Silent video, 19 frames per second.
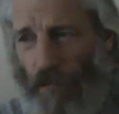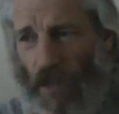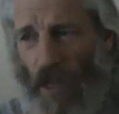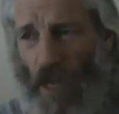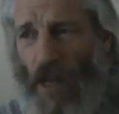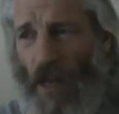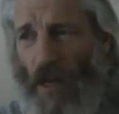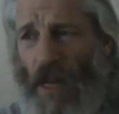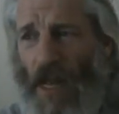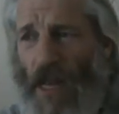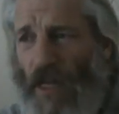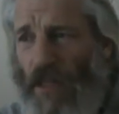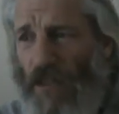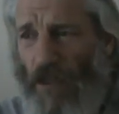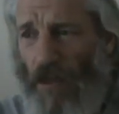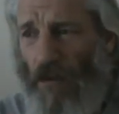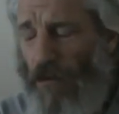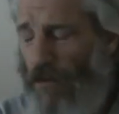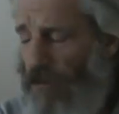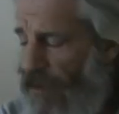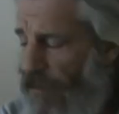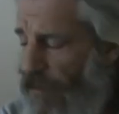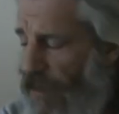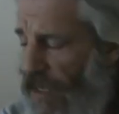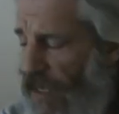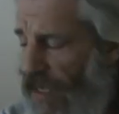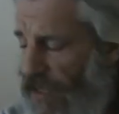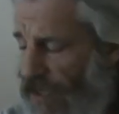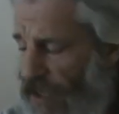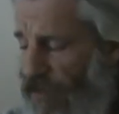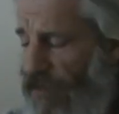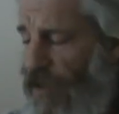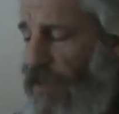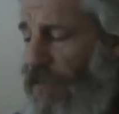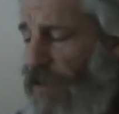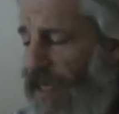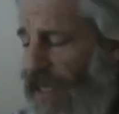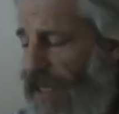and that is so creamy. That's
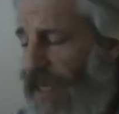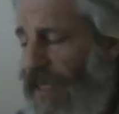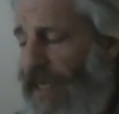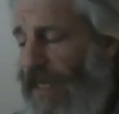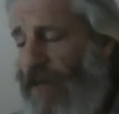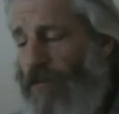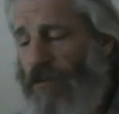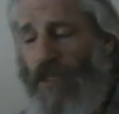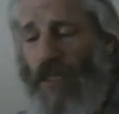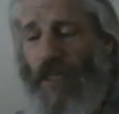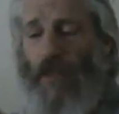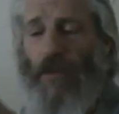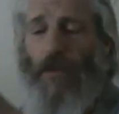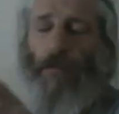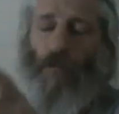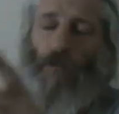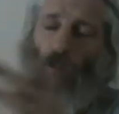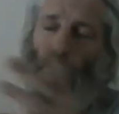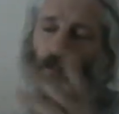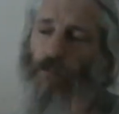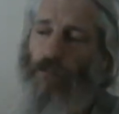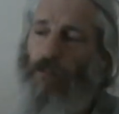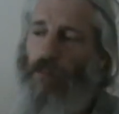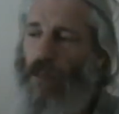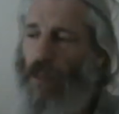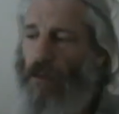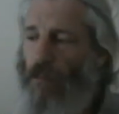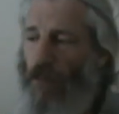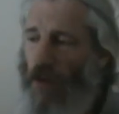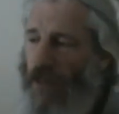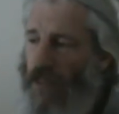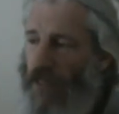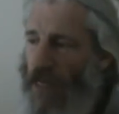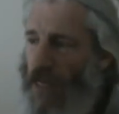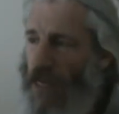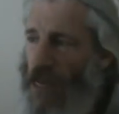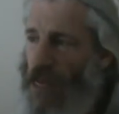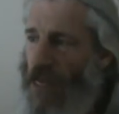creamy again now. See, by
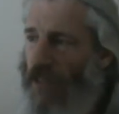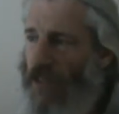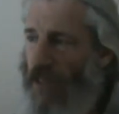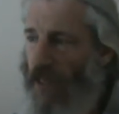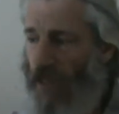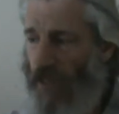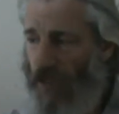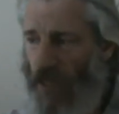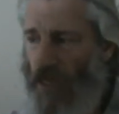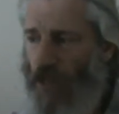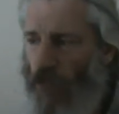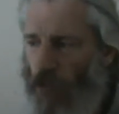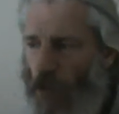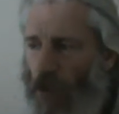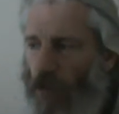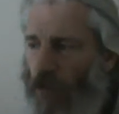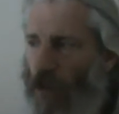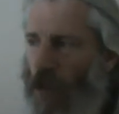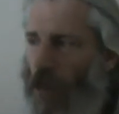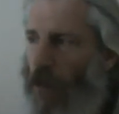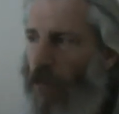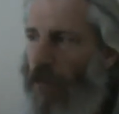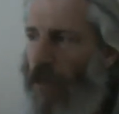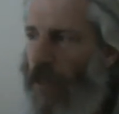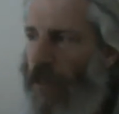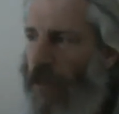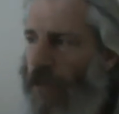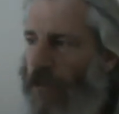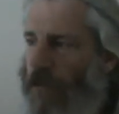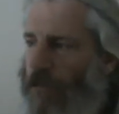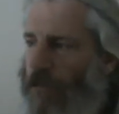degassing it, 'cause it is well carbonated.